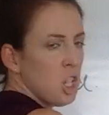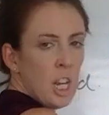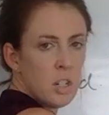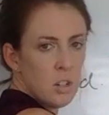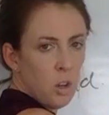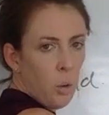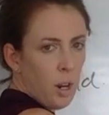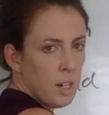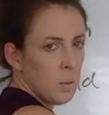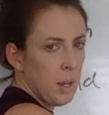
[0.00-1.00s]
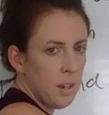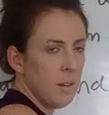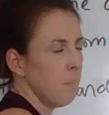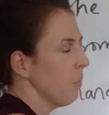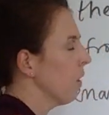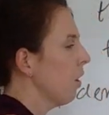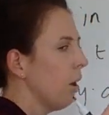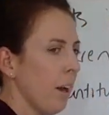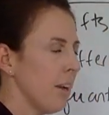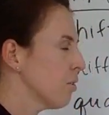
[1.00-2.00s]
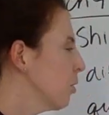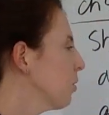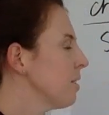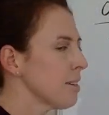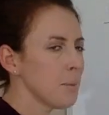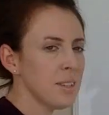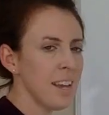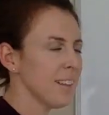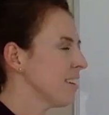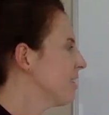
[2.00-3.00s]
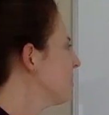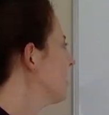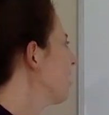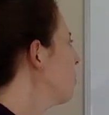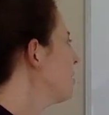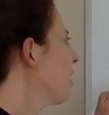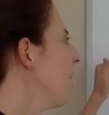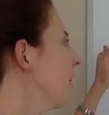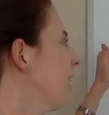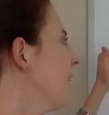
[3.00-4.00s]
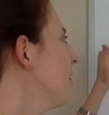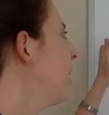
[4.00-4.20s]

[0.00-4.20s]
change in the quantity demanded. Okay, so the reason I'm saying this is I want to highlight